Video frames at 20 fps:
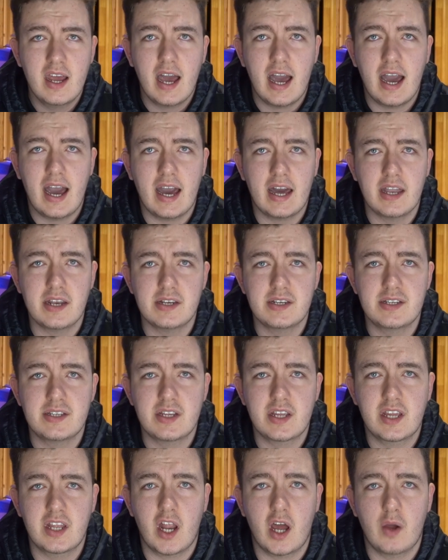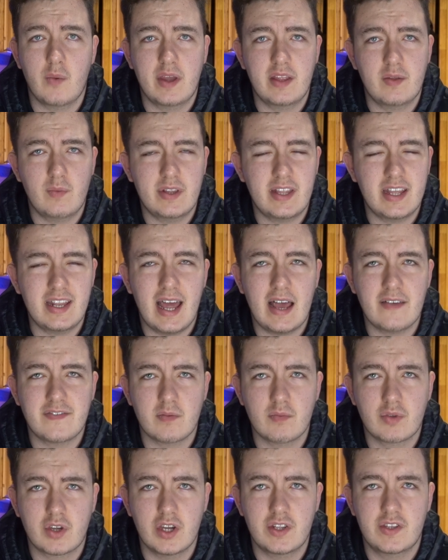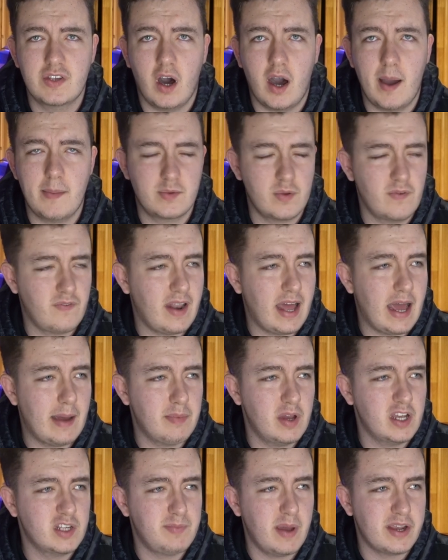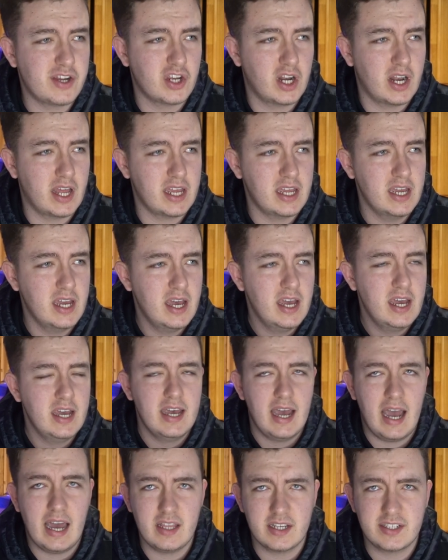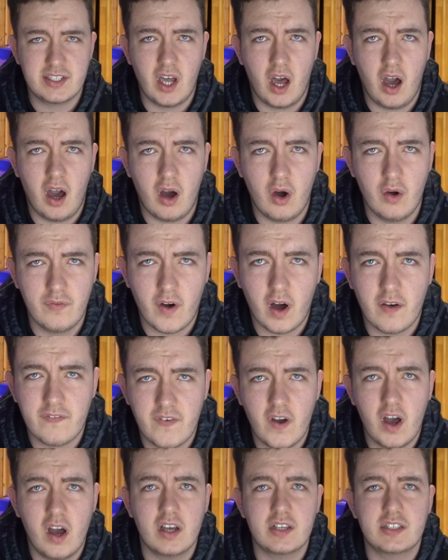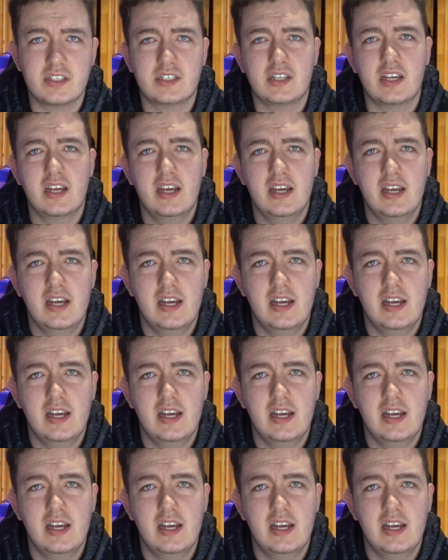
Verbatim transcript: And, you know, we, we did have some good times with Lambert, especially at the start of our first